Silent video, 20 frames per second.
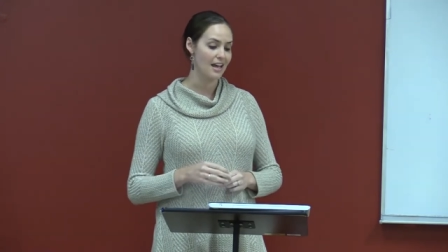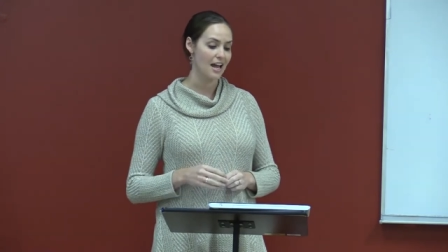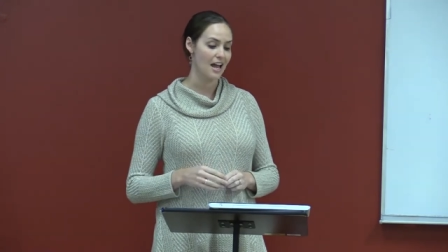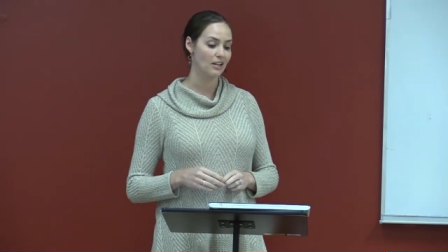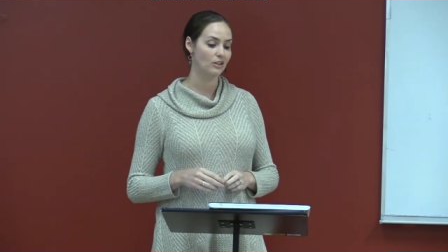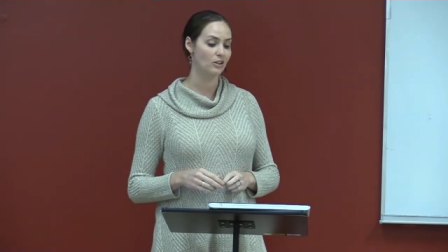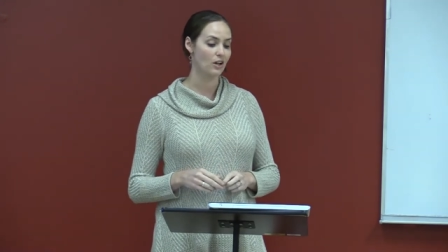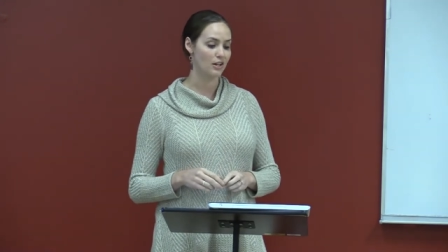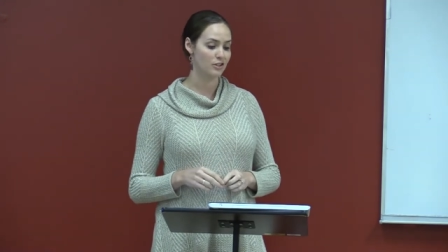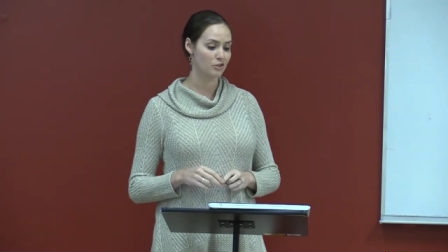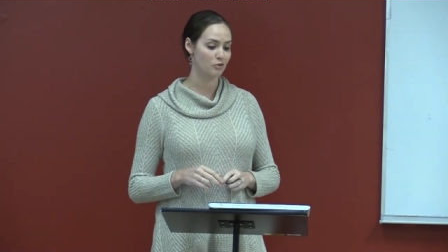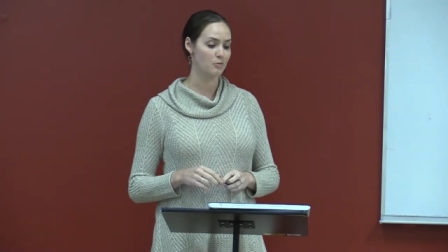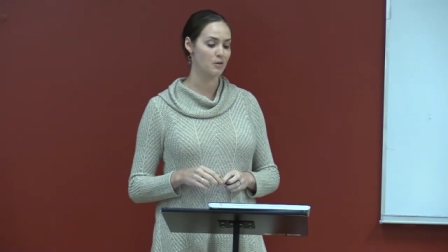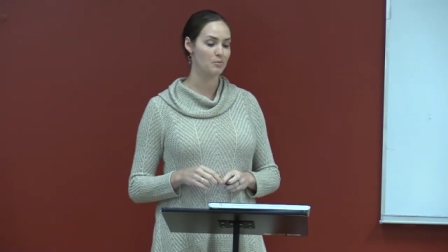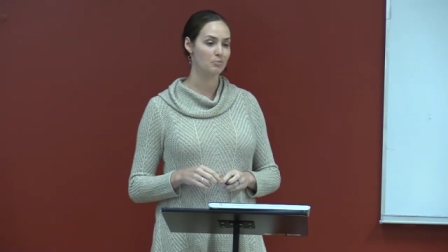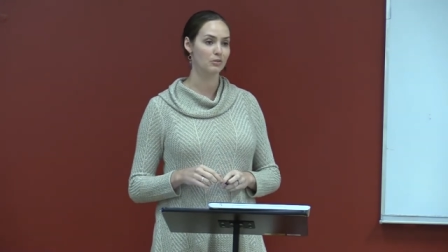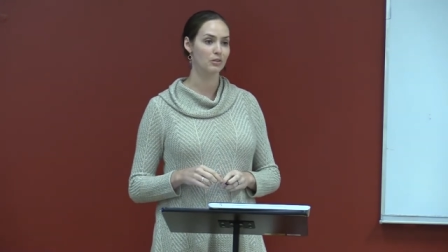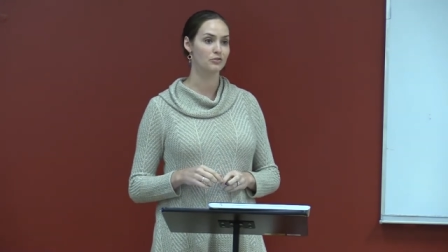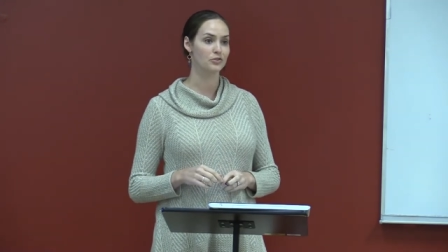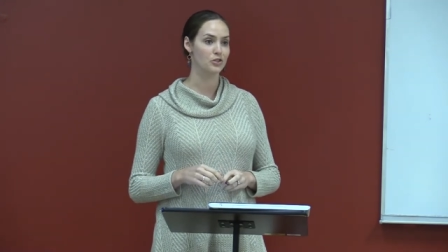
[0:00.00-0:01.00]
and lots of
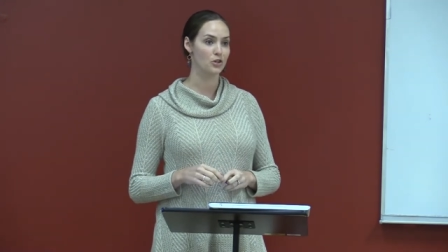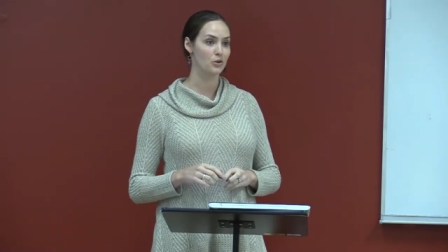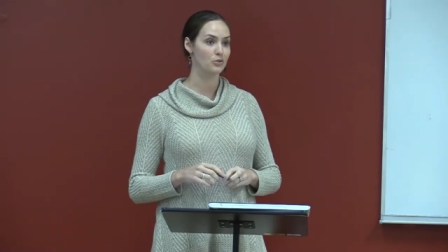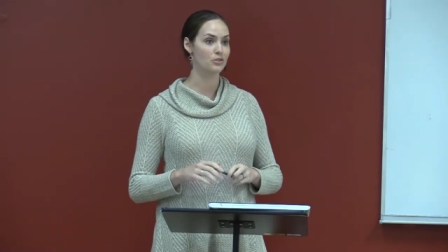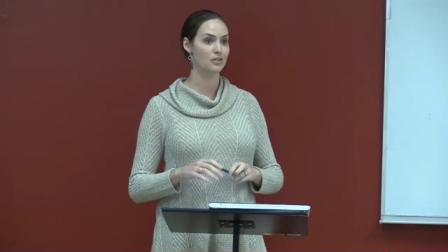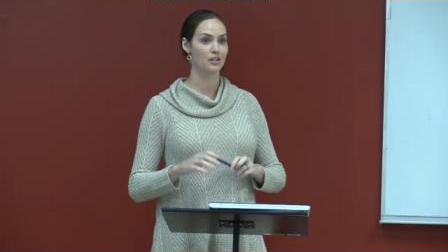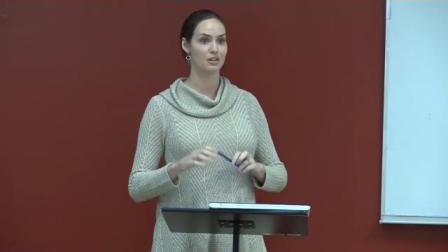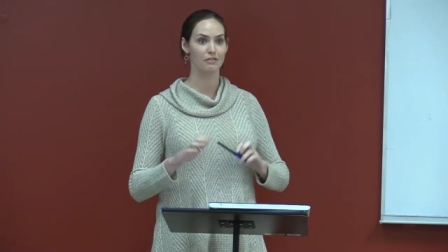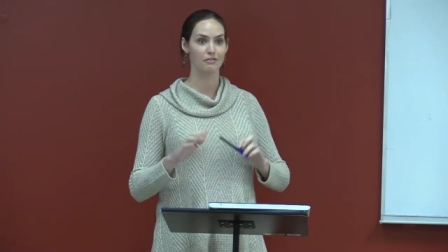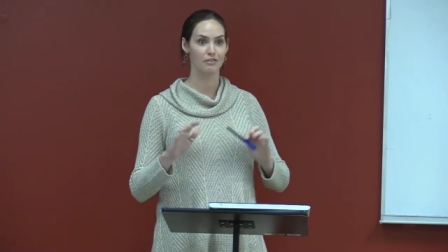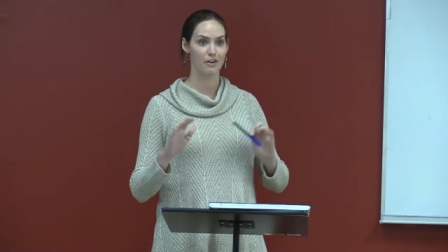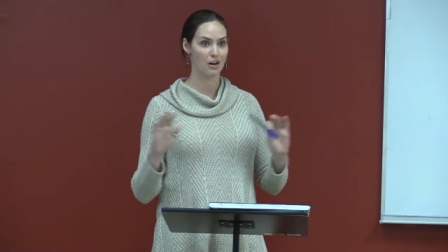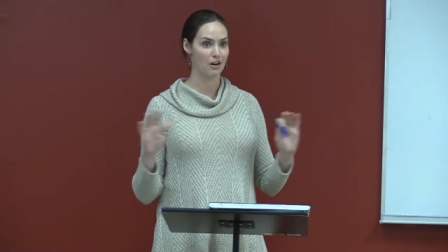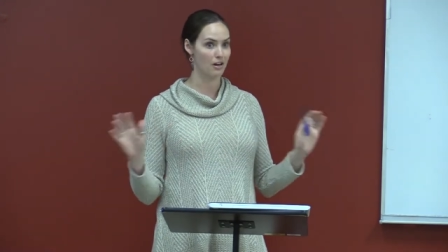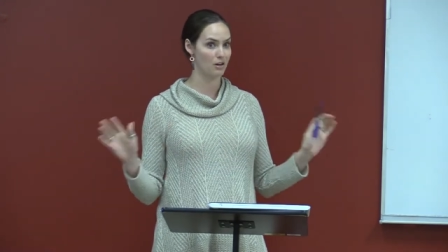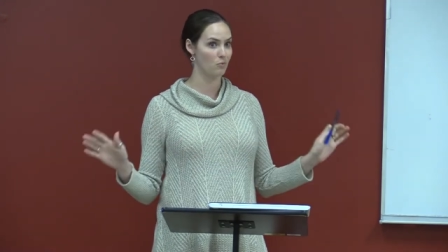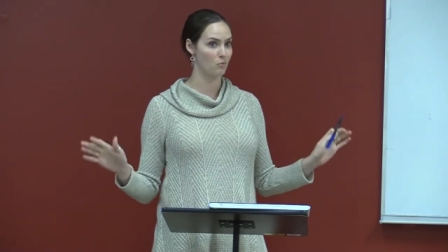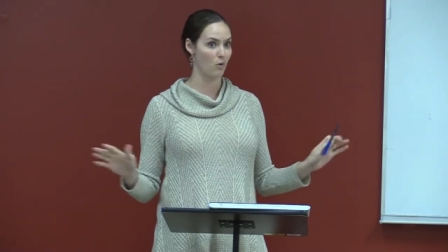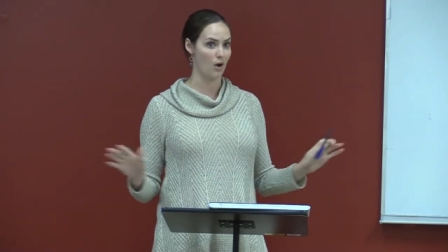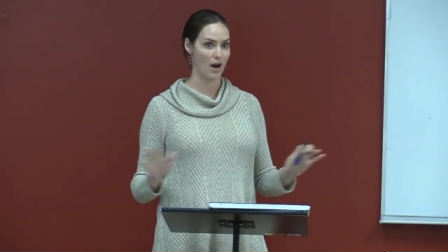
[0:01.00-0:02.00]
people have chosen a
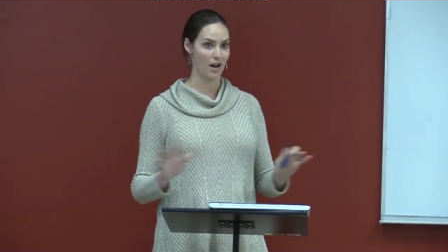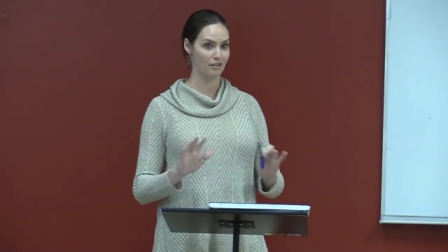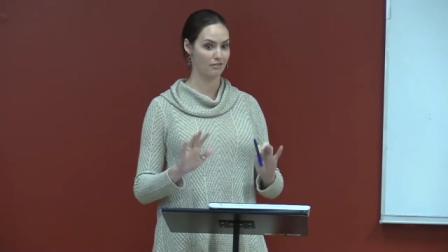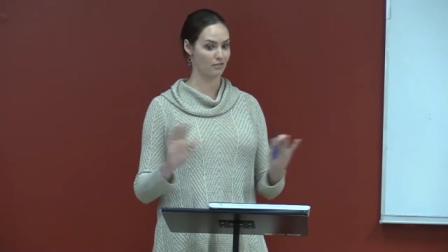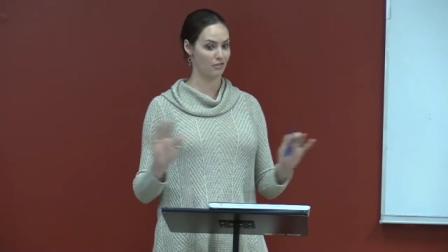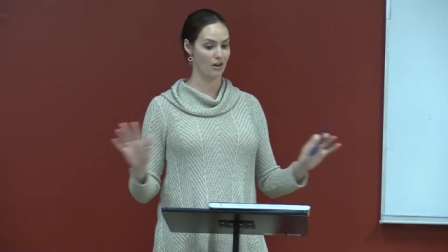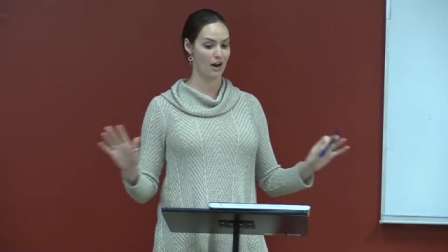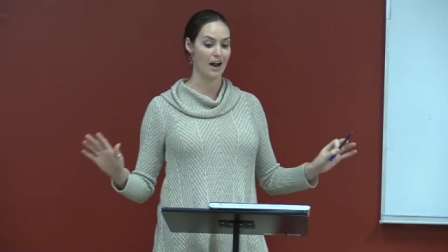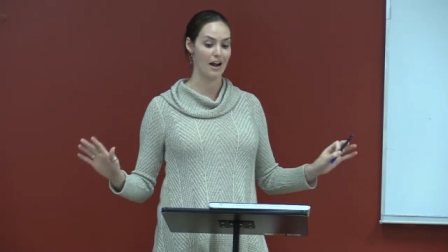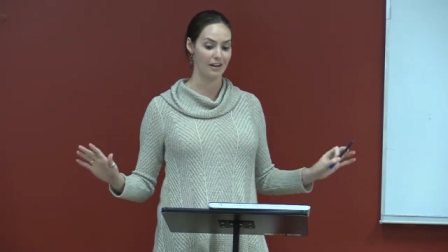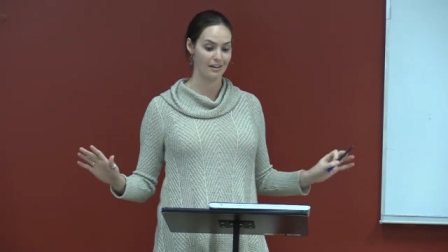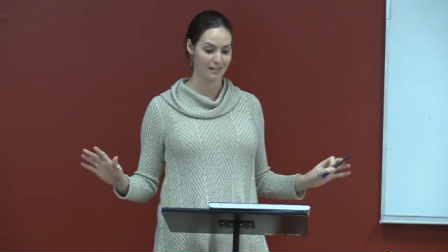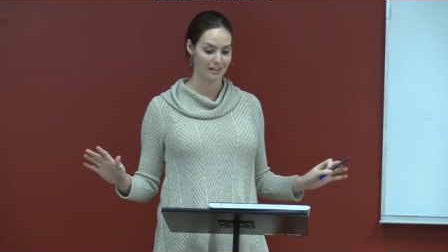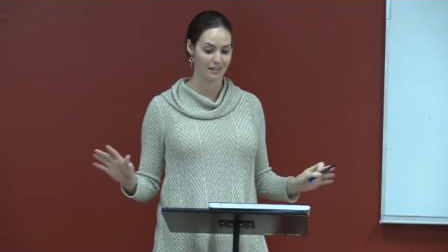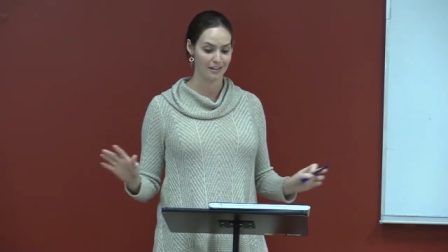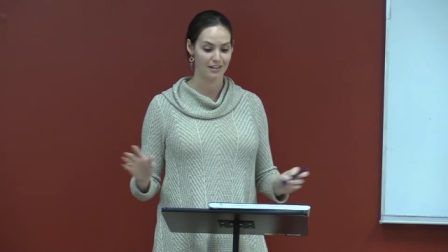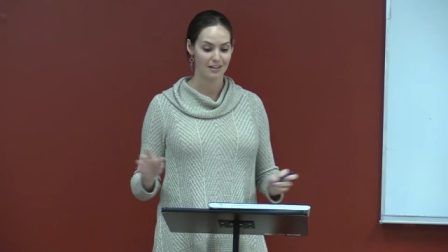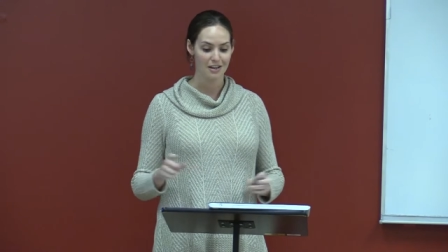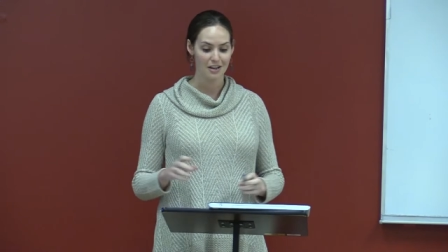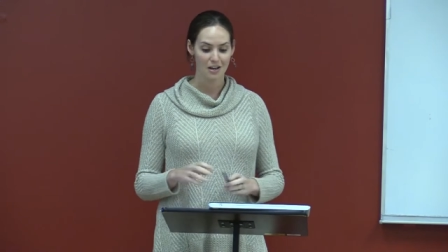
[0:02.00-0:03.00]
very wide
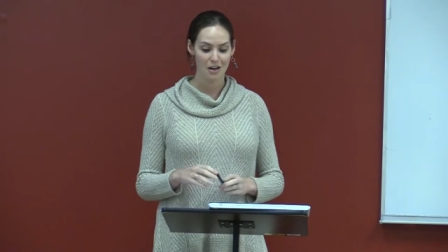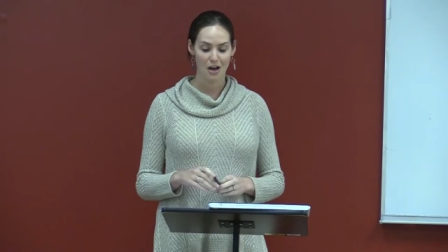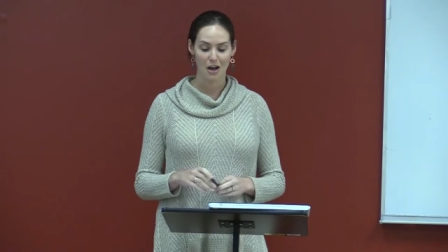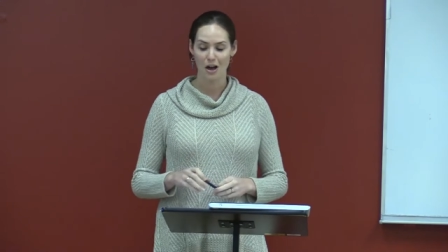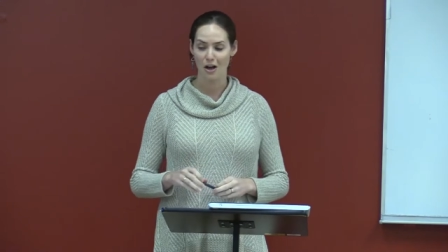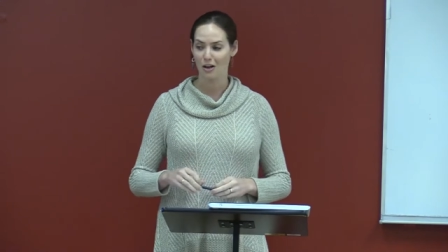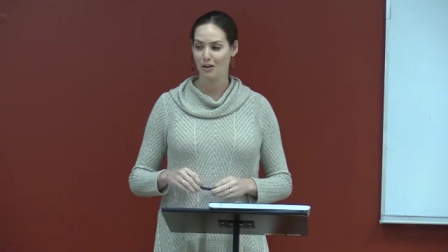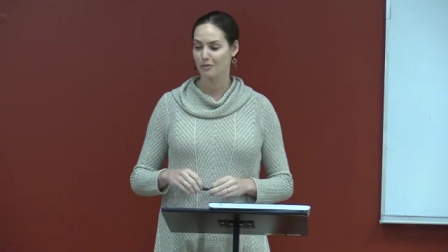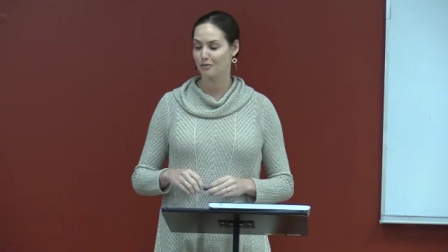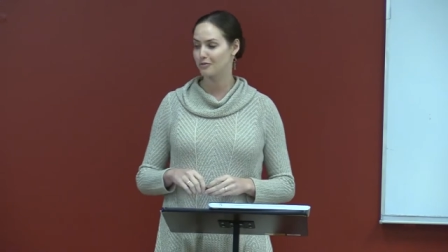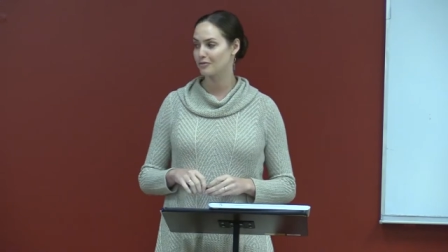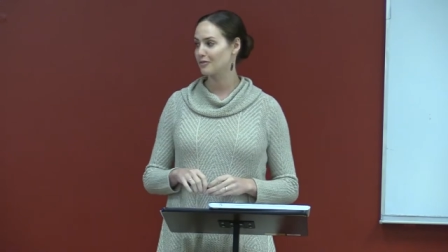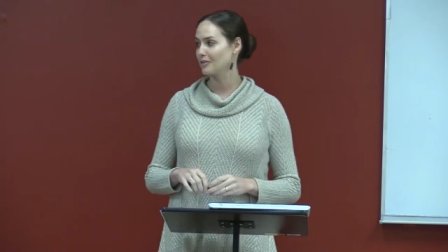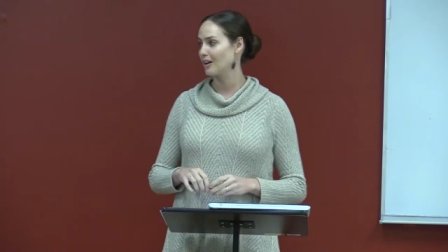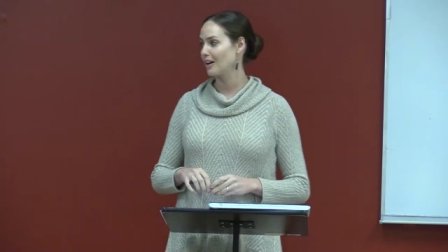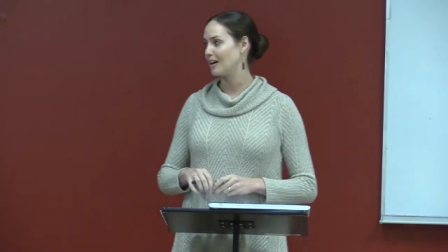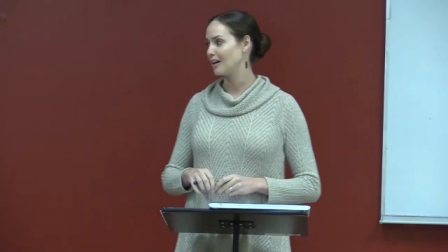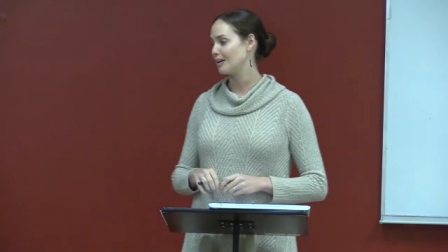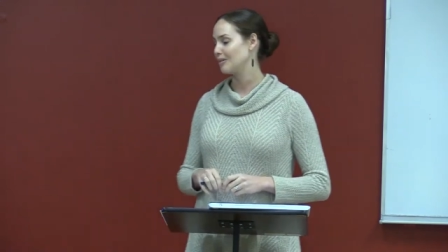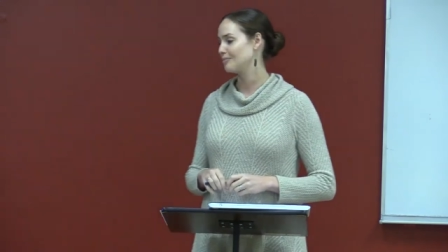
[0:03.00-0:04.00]
variety of,
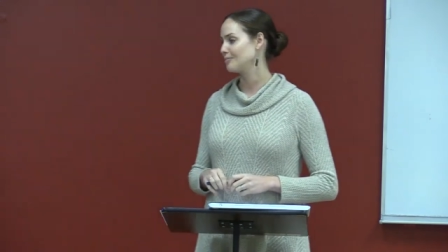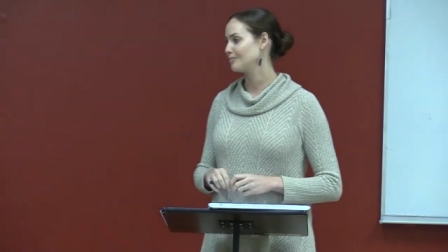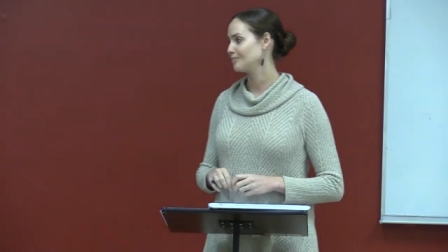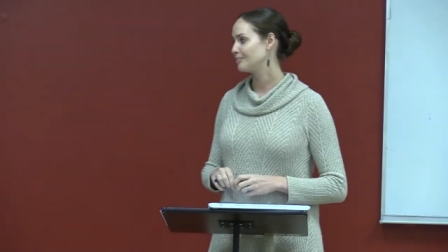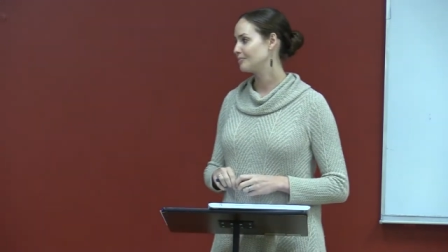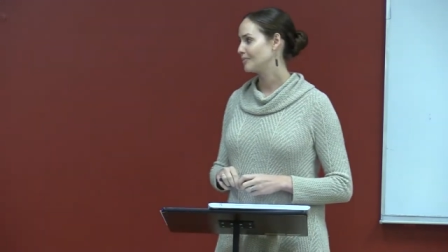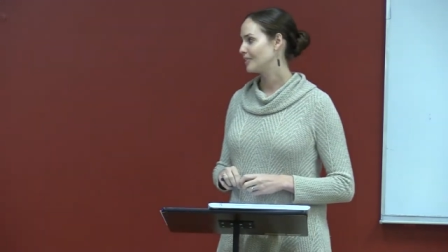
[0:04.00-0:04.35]
um,